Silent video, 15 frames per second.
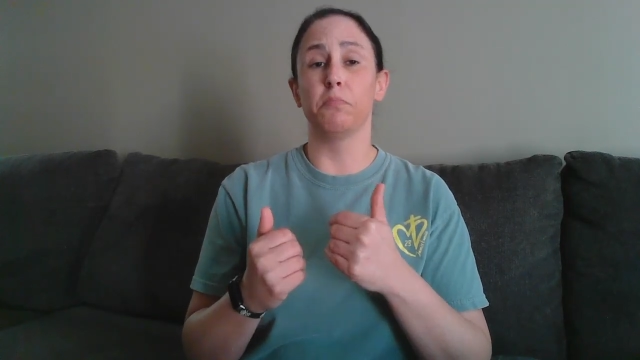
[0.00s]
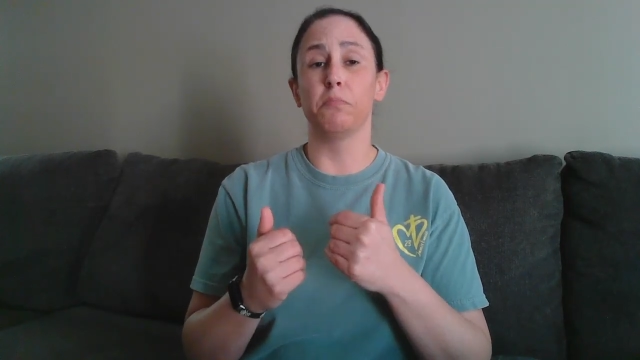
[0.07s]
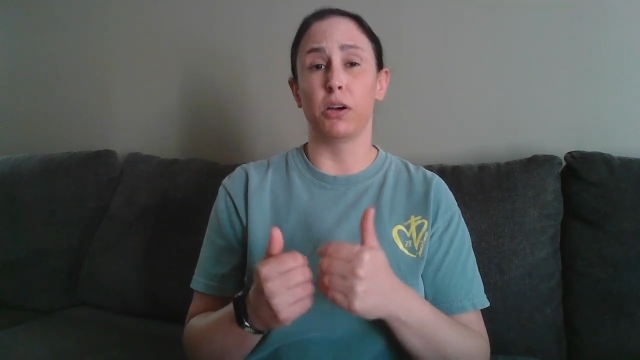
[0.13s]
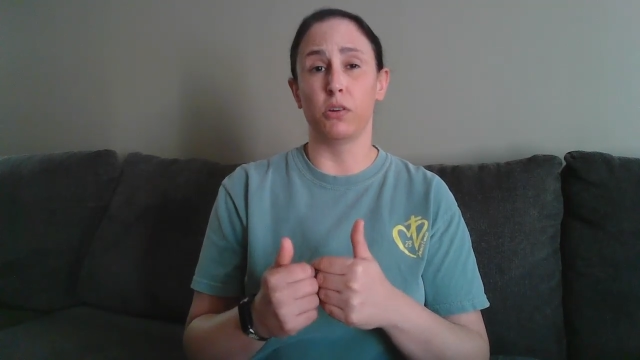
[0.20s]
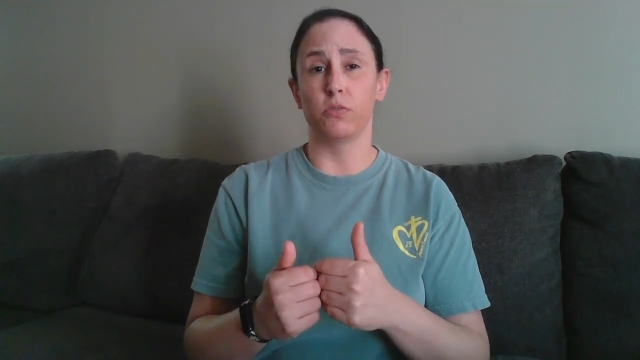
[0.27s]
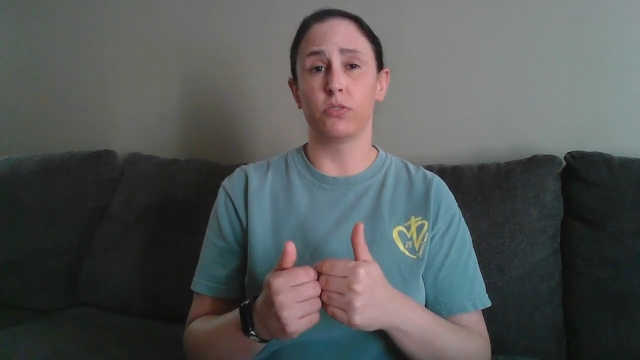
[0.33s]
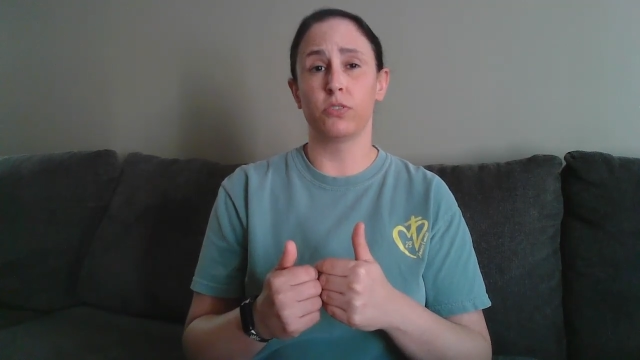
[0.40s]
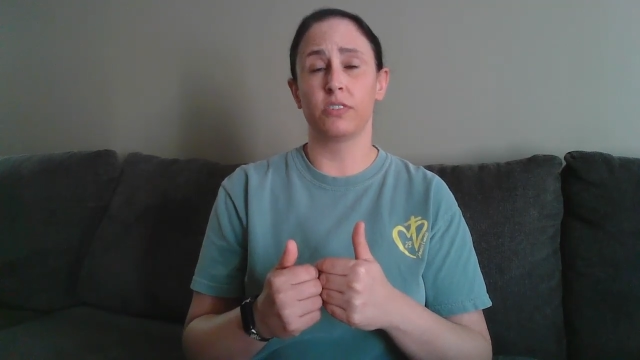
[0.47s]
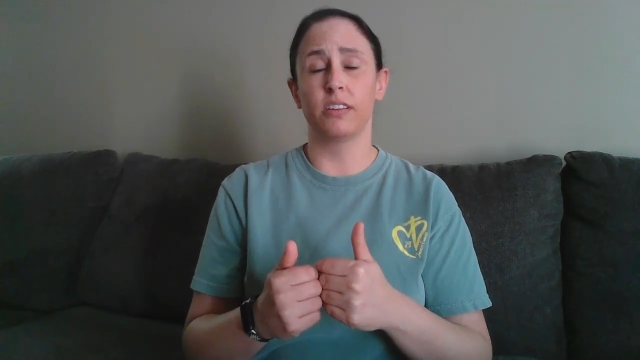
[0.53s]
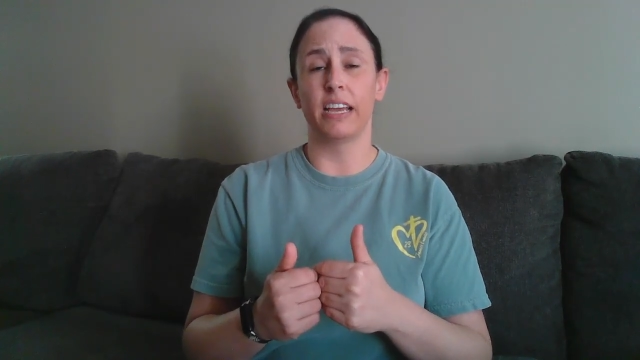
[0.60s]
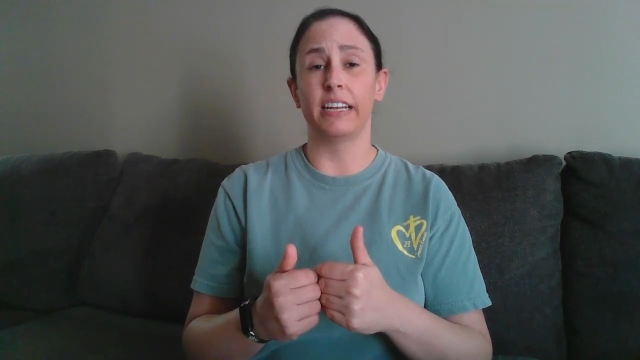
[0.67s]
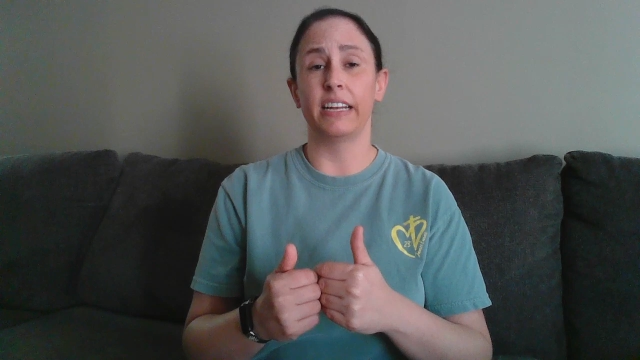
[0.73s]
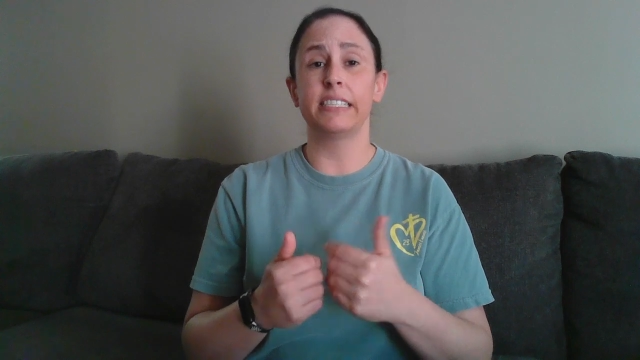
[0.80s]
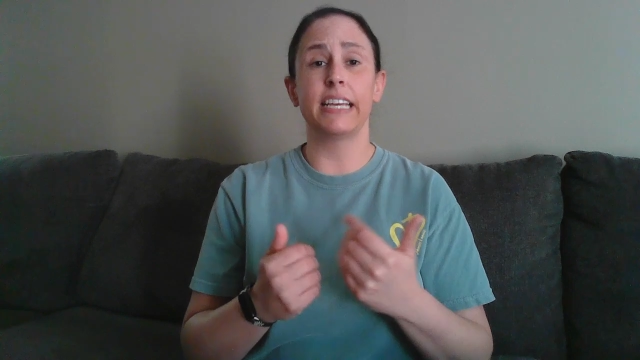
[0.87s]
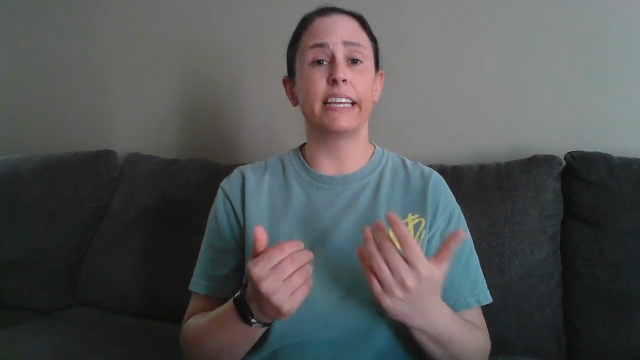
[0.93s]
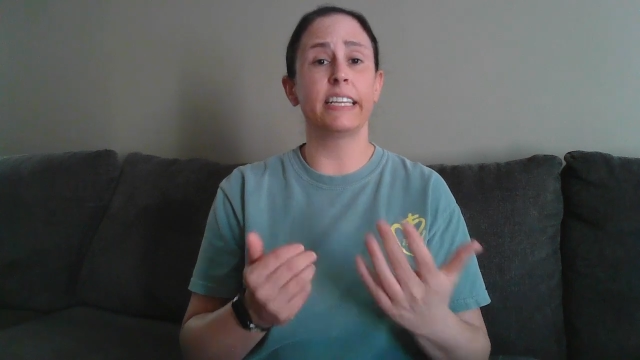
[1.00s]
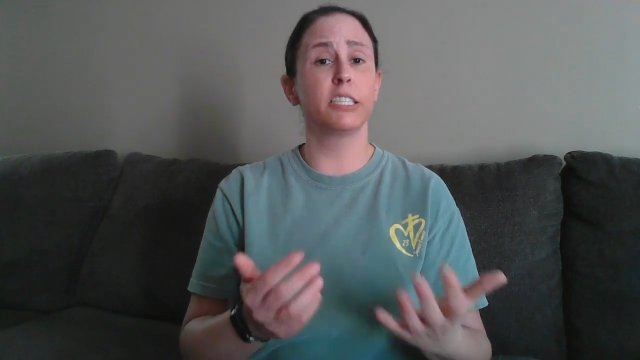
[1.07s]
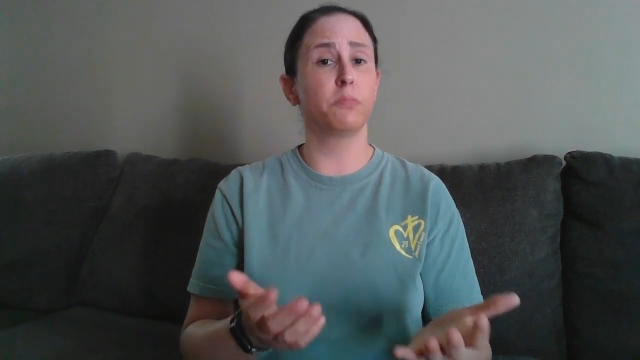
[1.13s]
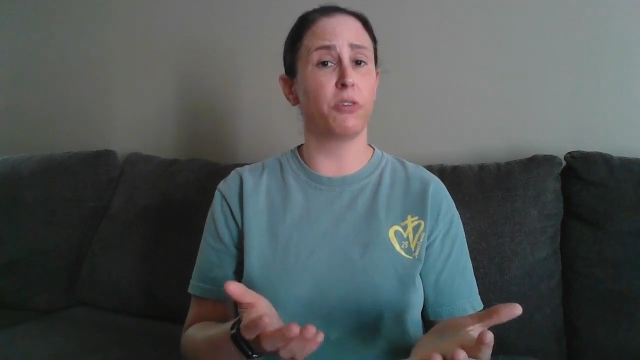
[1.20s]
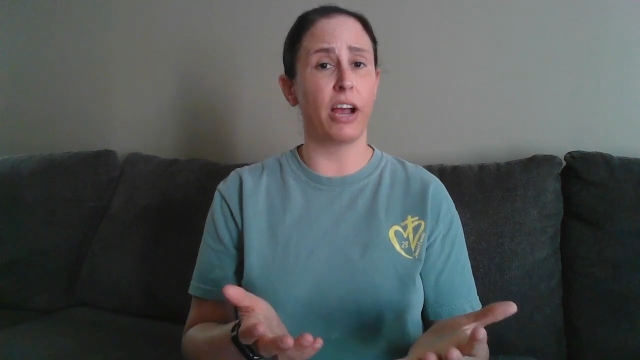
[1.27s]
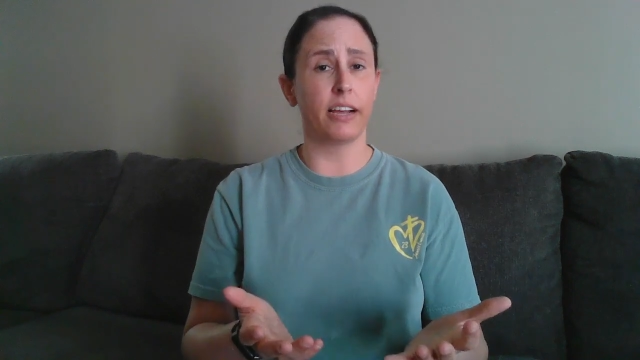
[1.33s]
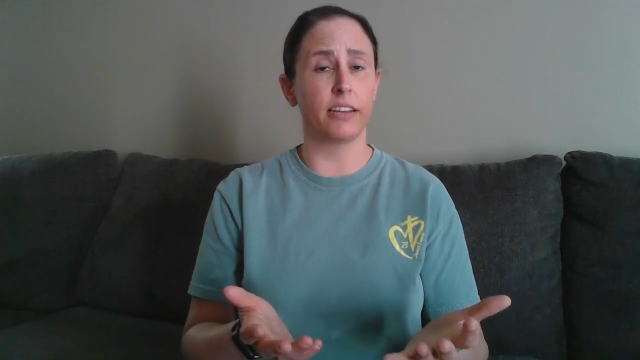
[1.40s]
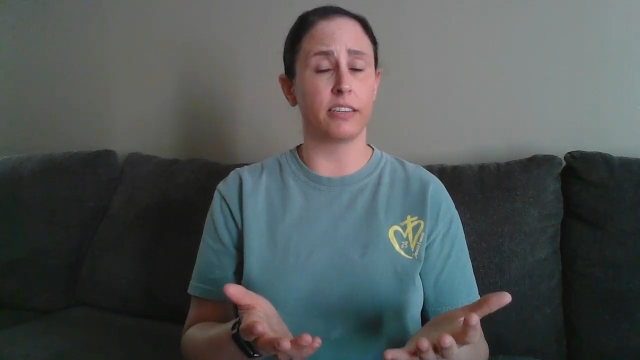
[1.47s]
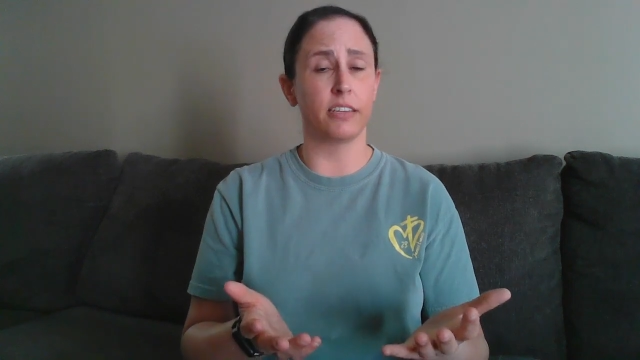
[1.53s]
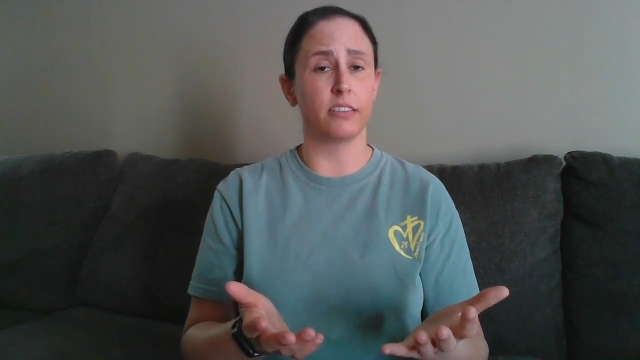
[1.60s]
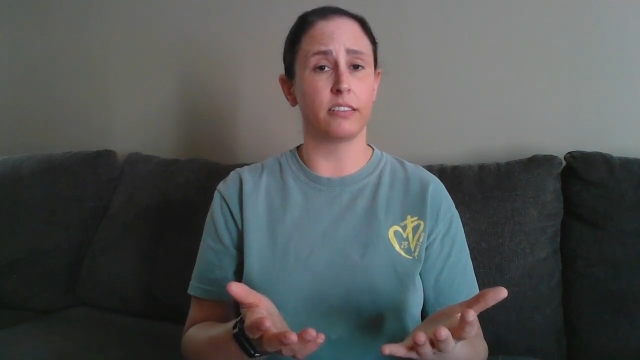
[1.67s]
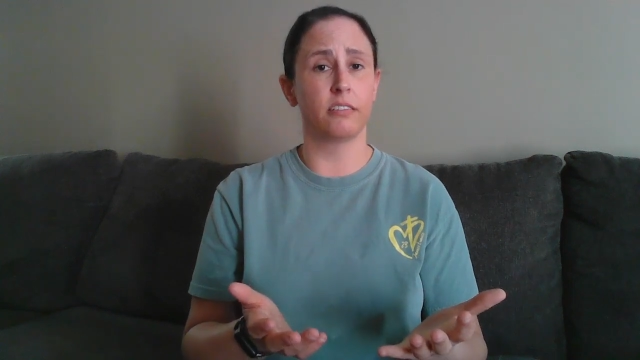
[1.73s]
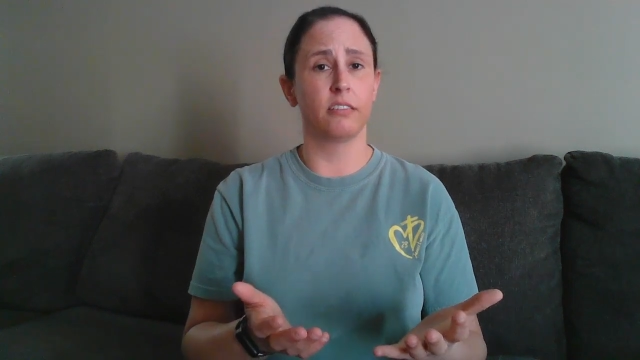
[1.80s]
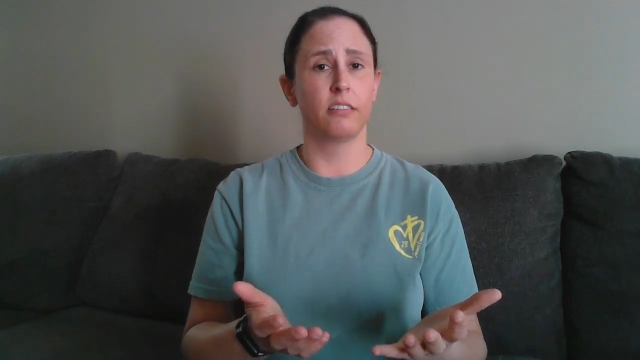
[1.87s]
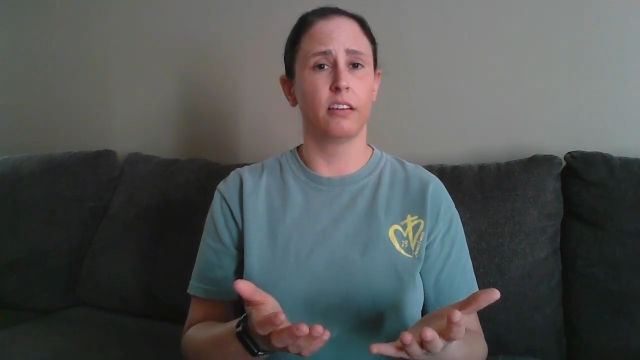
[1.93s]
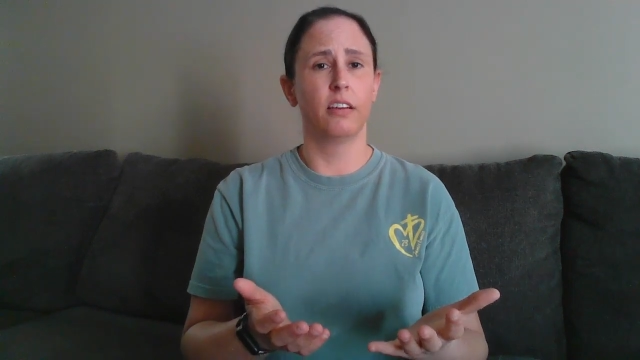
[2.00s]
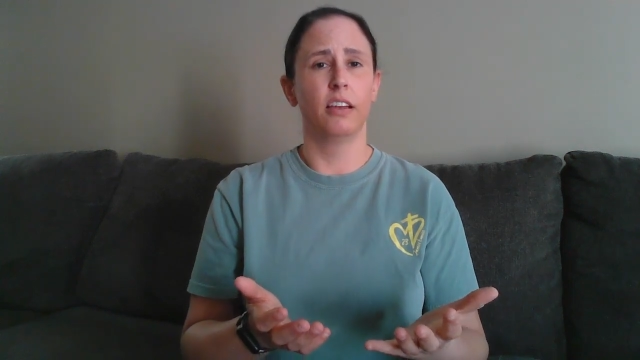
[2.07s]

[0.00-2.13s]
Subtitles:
most, and it takes practice.